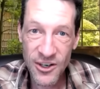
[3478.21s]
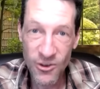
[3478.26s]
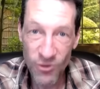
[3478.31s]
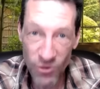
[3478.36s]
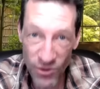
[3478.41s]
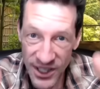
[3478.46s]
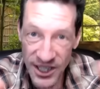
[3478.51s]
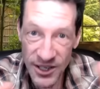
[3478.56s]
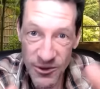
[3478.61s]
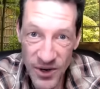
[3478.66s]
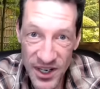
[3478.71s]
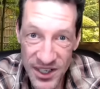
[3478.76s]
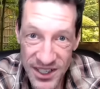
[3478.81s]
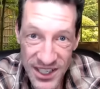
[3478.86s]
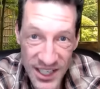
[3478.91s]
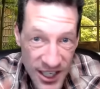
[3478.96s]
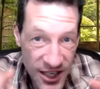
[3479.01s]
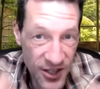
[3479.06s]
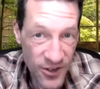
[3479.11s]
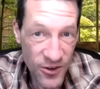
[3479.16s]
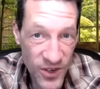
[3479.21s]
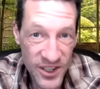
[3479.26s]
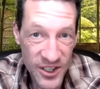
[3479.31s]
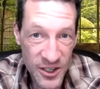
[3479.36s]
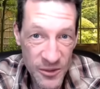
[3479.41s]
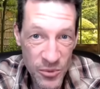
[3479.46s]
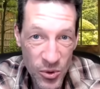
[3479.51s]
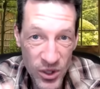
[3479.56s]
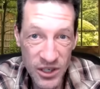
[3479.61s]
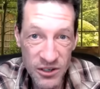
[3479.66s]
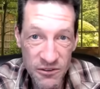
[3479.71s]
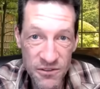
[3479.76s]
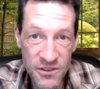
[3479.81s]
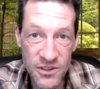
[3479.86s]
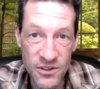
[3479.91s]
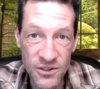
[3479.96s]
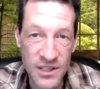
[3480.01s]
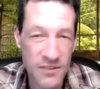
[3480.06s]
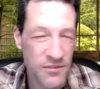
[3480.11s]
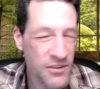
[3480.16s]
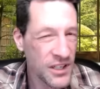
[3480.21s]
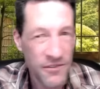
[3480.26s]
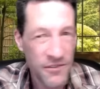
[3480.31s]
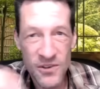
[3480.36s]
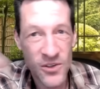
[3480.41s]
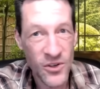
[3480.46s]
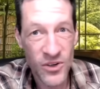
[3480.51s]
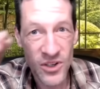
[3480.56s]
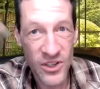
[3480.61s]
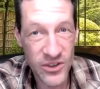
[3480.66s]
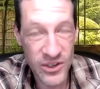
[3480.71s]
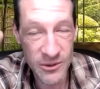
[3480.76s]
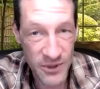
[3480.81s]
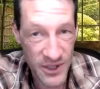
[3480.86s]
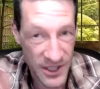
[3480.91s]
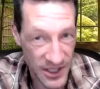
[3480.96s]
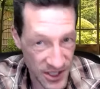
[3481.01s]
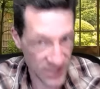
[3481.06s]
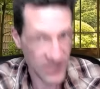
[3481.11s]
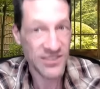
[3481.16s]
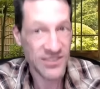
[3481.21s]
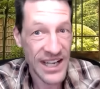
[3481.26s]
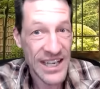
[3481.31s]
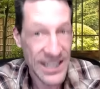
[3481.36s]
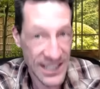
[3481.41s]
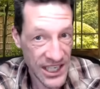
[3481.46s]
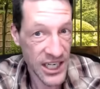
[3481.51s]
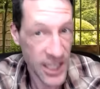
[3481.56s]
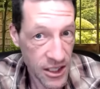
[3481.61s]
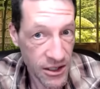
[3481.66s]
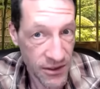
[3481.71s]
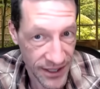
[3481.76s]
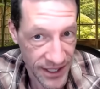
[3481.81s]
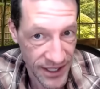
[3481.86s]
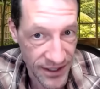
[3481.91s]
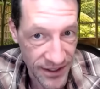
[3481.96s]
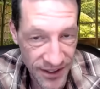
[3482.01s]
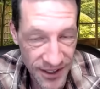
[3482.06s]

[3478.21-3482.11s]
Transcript: really want to hear what their point of view, even if you don't agree with it, just like to hear it,